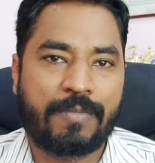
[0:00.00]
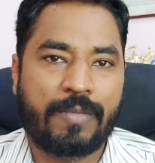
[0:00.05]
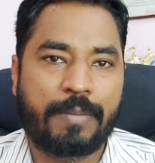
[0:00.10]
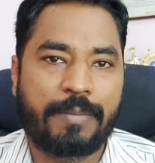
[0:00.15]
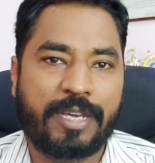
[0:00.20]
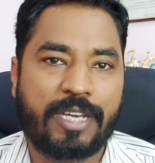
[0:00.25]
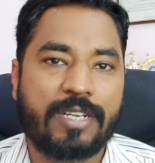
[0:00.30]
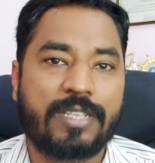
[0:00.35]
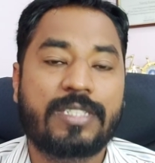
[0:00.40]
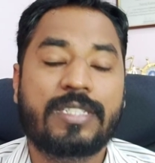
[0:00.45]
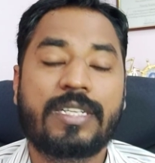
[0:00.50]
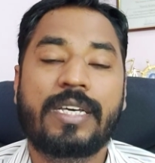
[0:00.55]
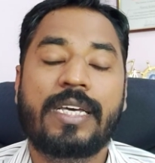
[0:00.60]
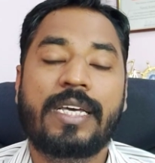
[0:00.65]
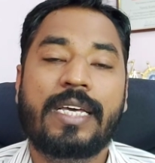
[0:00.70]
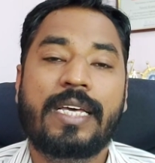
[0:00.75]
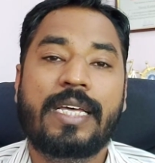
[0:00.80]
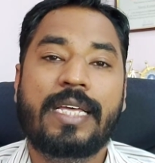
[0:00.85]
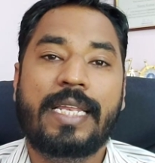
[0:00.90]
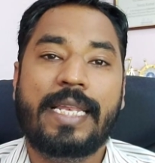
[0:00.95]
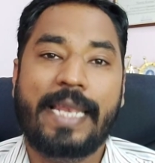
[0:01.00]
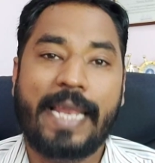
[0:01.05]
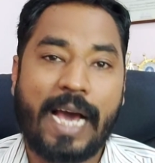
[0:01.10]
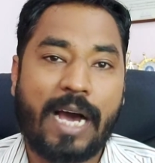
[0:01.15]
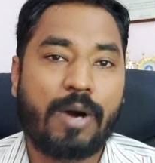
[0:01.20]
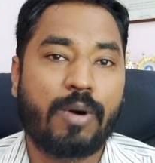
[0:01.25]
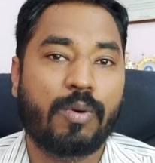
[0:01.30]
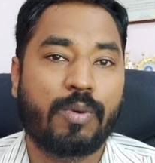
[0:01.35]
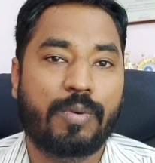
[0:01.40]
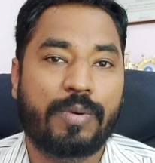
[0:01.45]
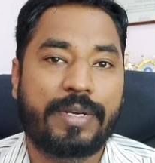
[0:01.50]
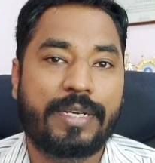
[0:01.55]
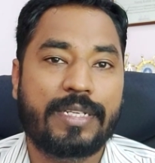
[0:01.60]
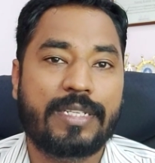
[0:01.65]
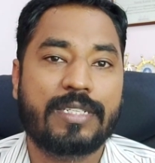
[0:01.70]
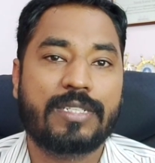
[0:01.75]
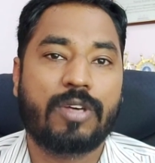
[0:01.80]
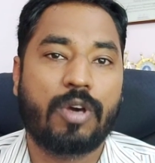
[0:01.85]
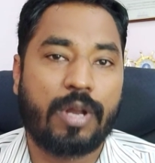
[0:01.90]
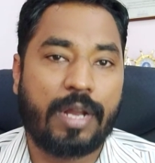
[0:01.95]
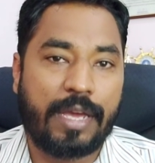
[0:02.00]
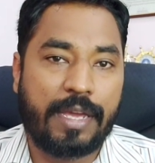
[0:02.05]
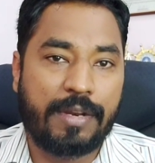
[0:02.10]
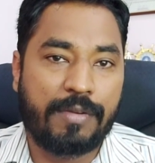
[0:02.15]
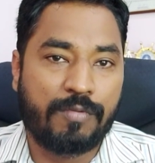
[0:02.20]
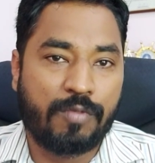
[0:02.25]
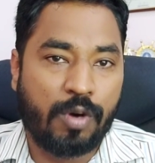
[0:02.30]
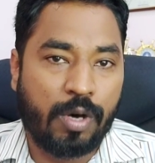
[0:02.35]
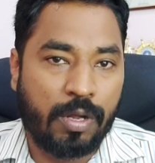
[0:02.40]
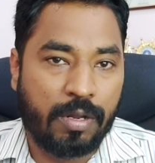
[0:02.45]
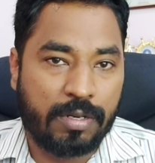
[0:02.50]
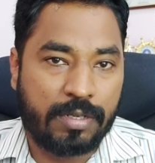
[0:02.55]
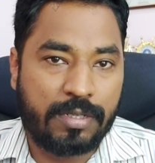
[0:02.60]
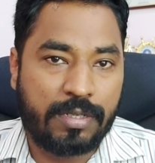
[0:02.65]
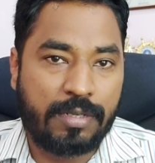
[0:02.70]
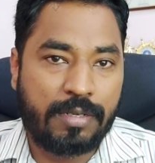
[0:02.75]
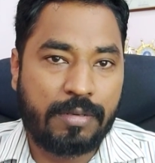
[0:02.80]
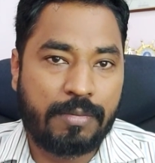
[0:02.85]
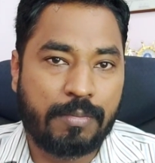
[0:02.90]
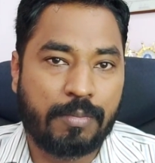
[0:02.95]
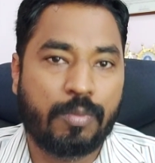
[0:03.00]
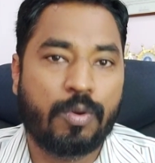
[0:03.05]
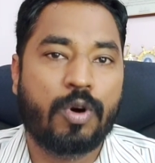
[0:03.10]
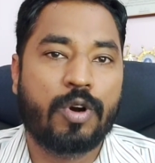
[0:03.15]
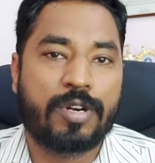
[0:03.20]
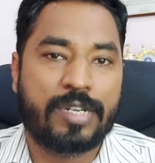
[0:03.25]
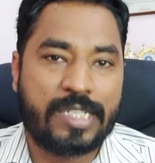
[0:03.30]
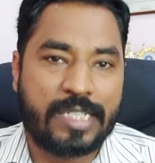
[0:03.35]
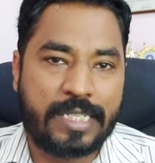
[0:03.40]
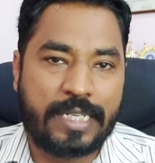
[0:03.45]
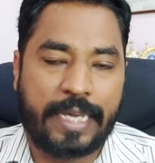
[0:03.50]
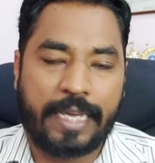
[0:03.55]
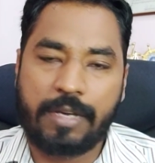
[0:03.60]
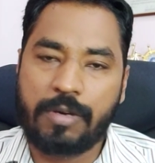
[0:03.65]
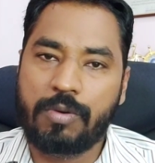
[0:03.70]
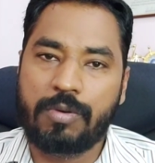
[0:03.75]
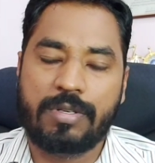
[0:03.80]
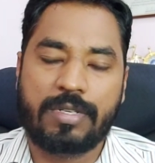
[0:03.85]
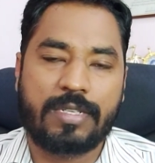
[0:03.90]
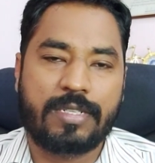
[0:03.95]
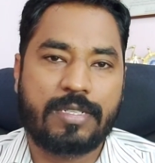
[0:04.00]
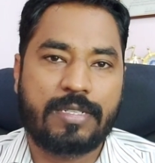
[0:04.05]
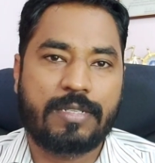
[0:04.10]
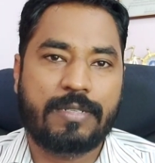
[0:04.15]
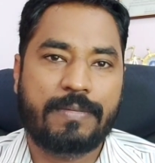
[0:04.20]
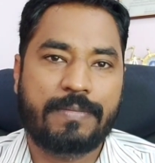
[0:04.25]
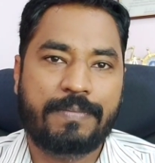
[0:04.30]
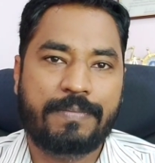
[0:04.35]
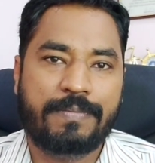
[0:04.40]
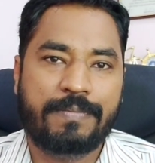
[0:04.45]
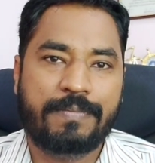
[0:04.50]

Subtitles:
Because now it is going to involve more stakeholders.